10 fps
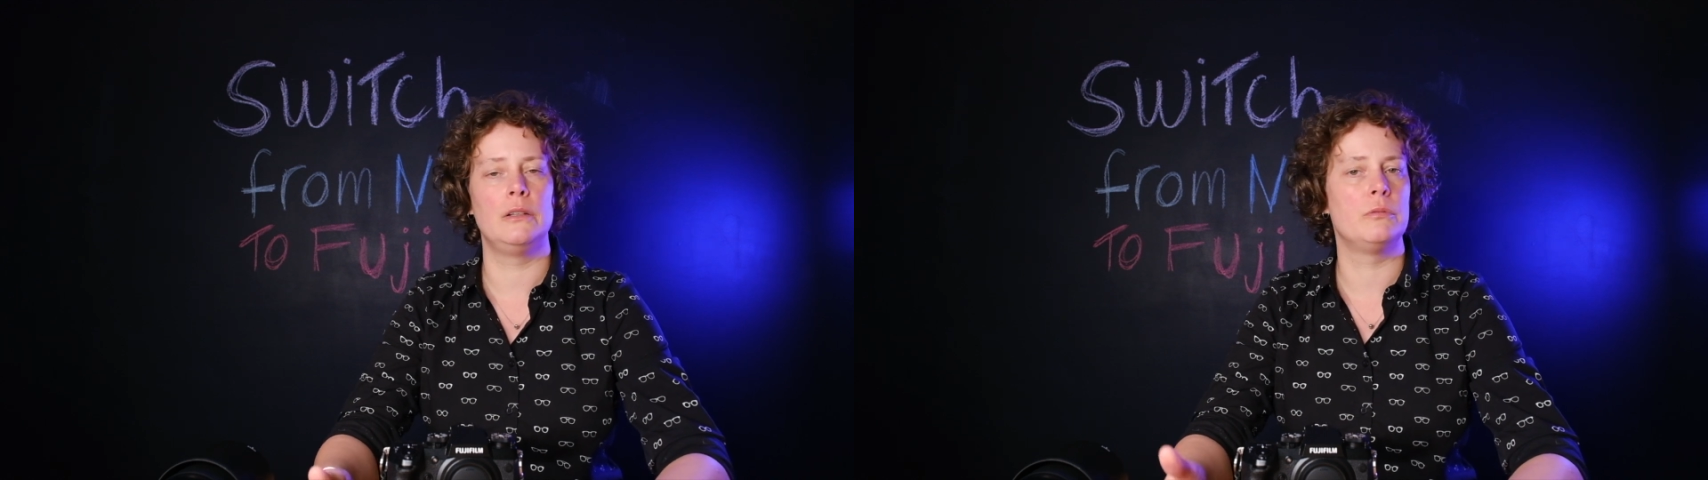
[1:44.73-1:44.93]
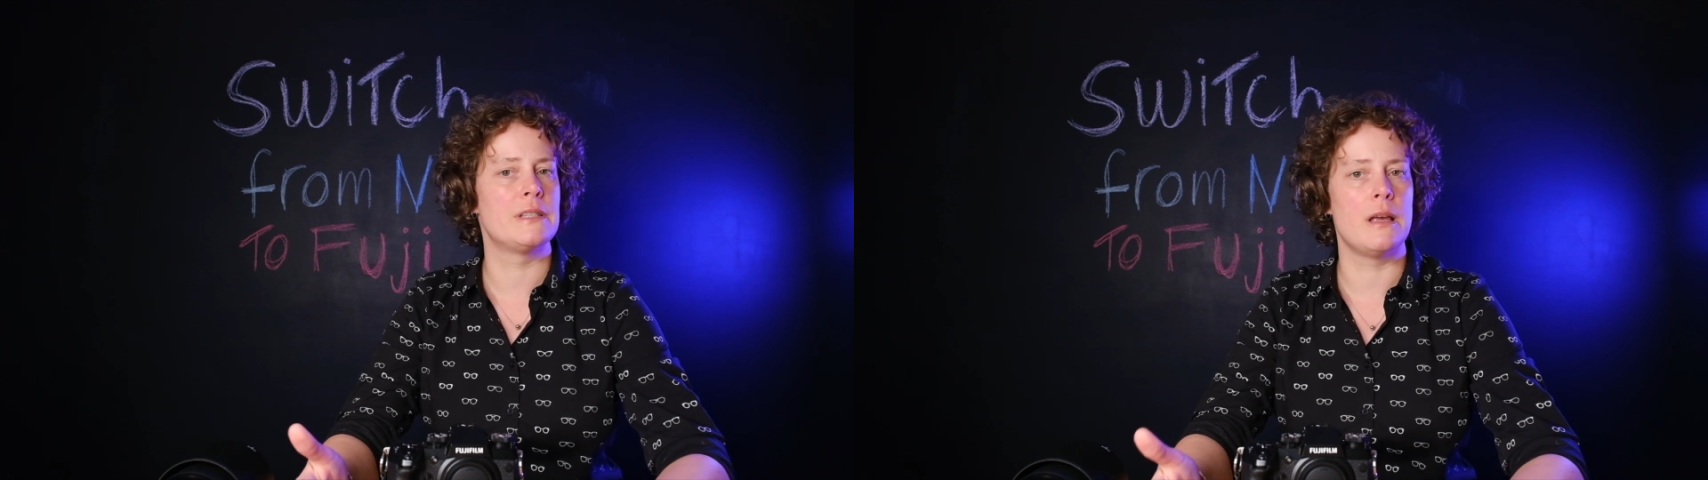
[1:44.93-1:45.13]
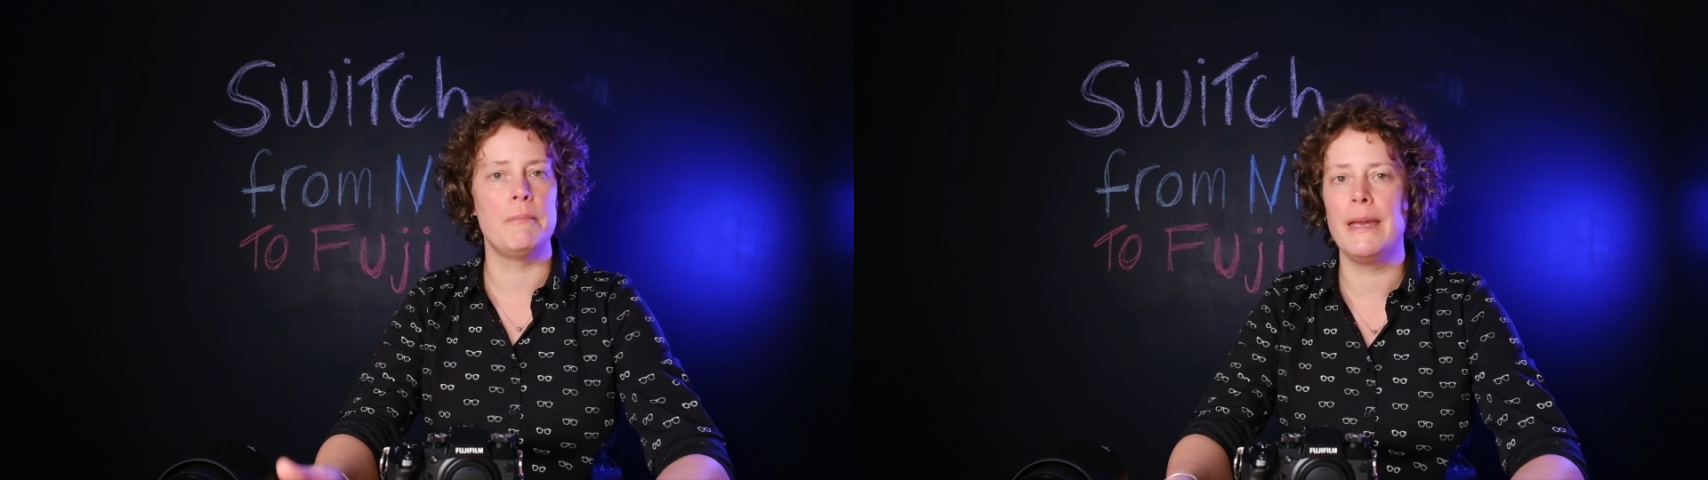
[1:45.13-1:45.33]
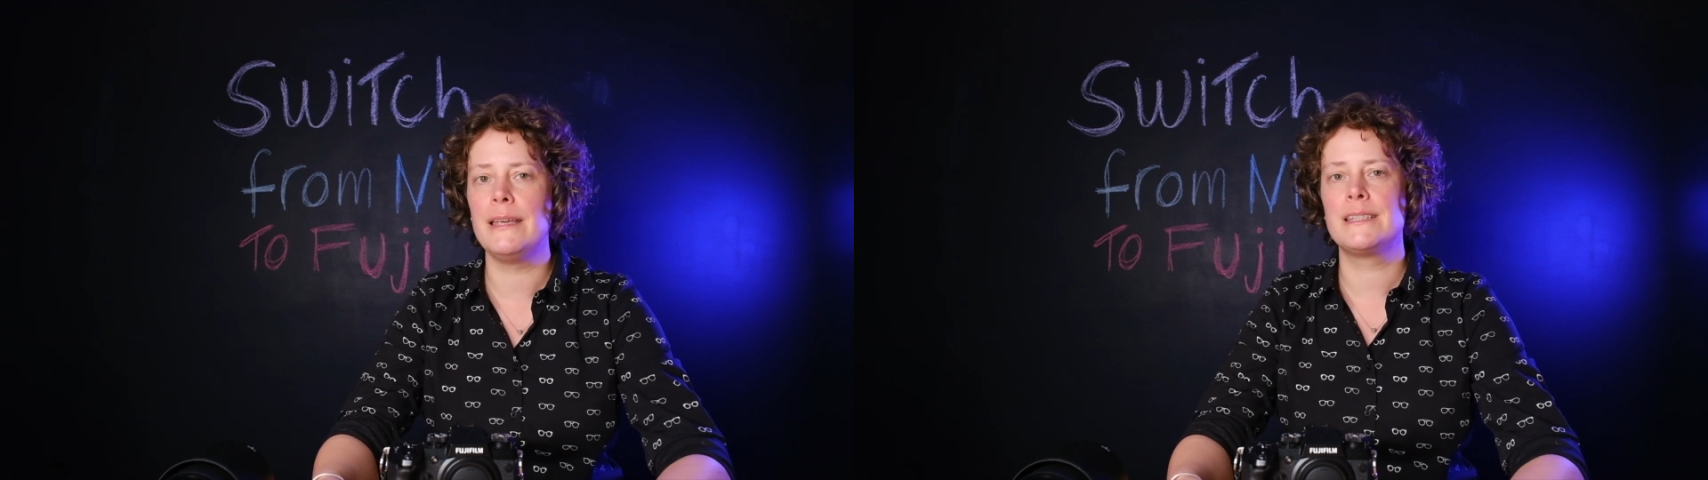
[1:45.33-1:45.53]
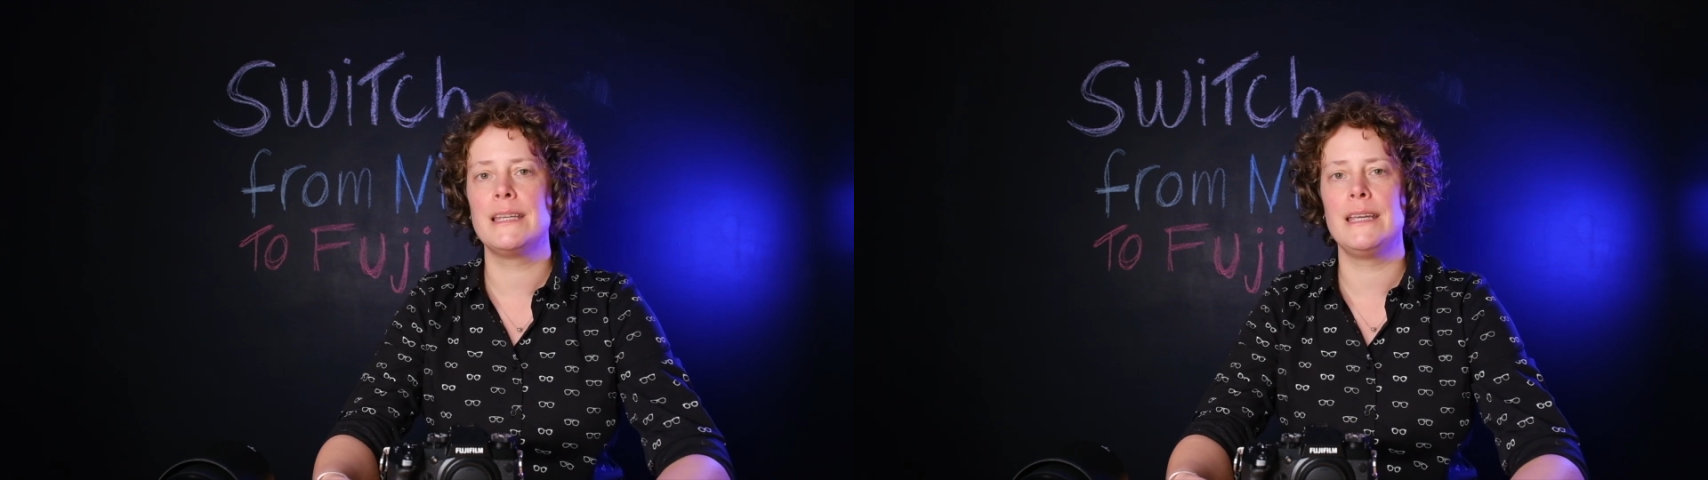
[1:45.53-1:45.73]
It was
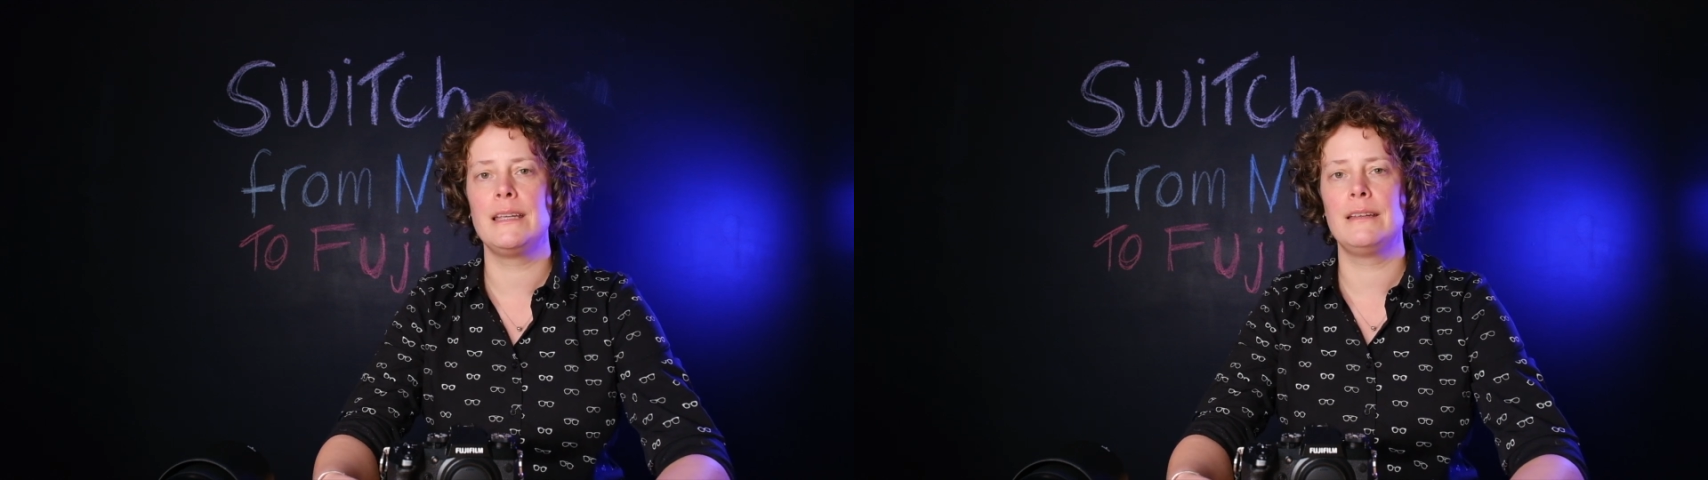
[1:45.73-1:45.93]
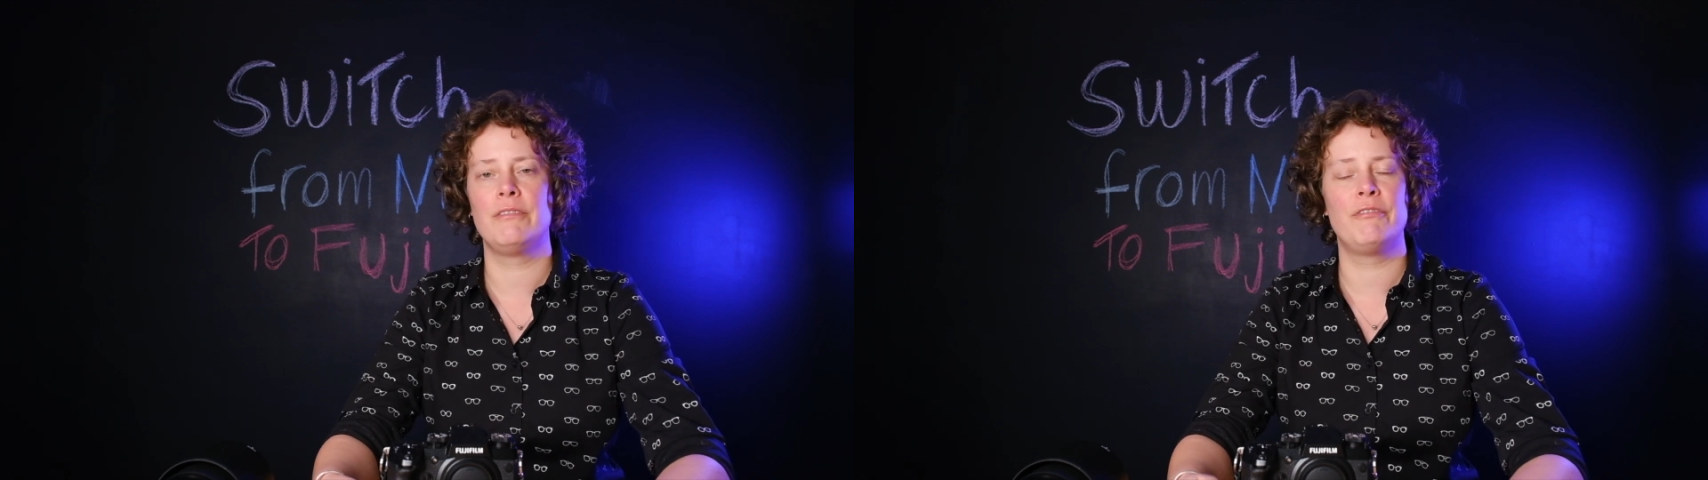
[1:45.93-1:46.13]
amazing,